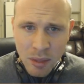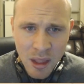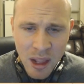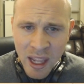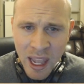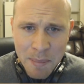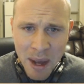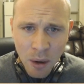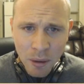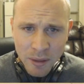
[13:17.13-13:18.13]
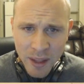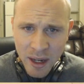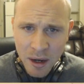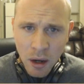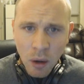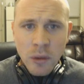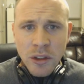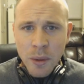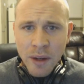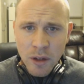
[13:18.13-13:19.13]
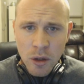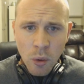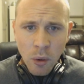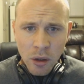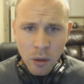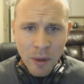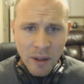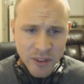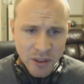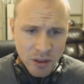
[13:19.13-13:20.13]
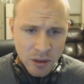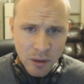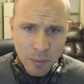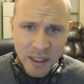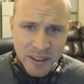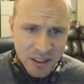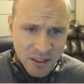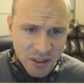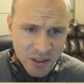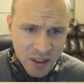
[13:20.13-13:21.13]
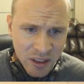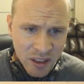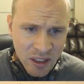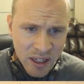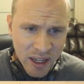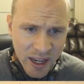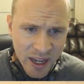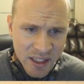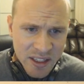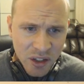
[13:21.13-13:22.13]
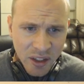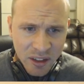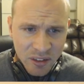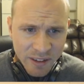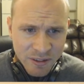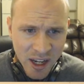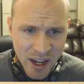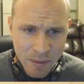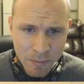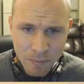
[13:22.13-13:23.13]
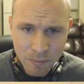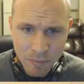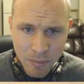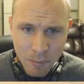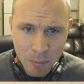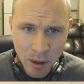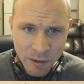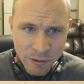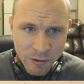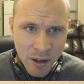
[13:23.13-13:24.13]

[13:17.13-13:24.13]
came out that, so we have the new Oracle buffs, the blessings, and these are like a lifetime buff.